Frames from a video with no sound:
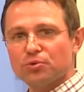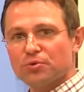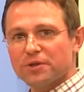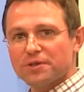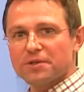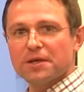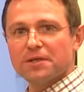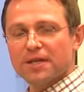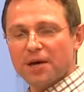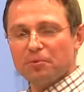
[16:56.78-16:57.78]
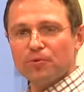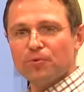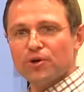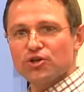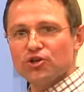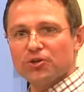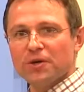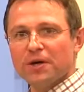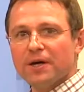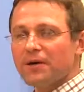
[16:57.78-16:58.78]
to this type of question
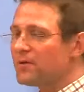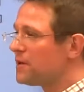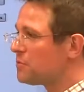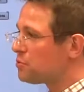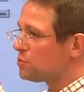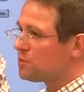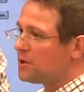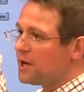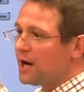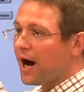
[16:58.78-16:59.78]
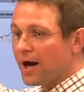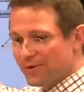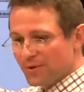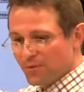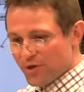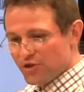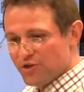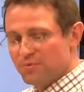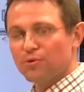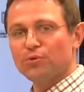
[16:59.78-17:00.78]
than to other
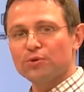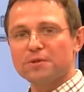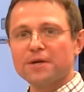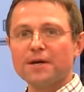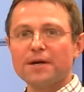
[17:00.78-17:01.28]
questions, because